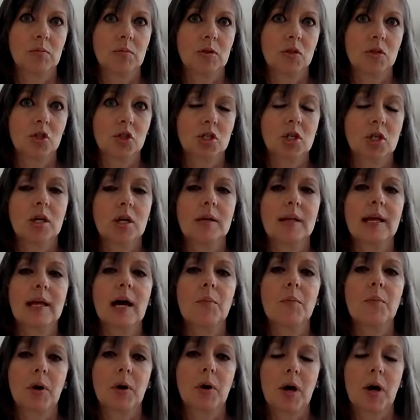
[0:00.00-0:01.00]
start
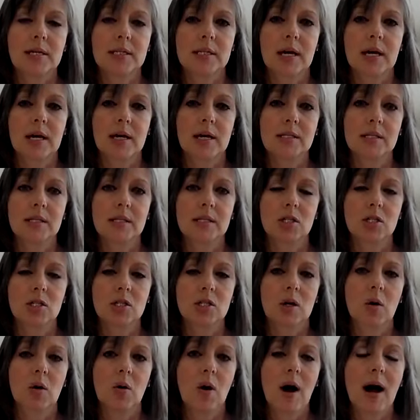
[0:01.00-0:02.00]
that process. And
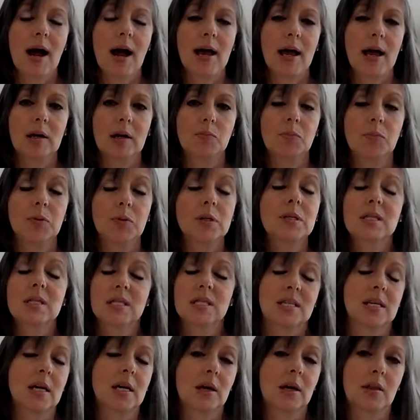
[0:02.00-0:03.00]
so I had been
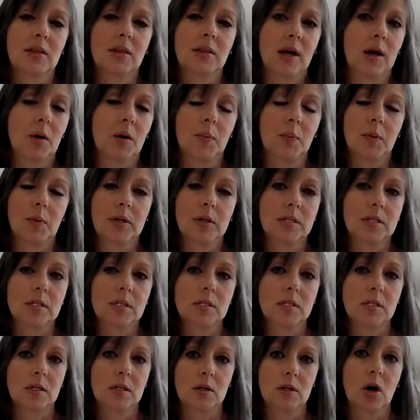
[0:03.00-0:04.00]
seeing a
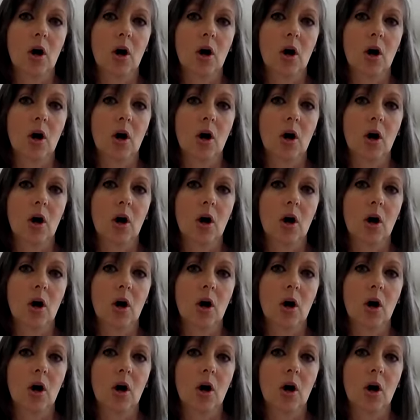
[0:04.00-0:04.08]
therapist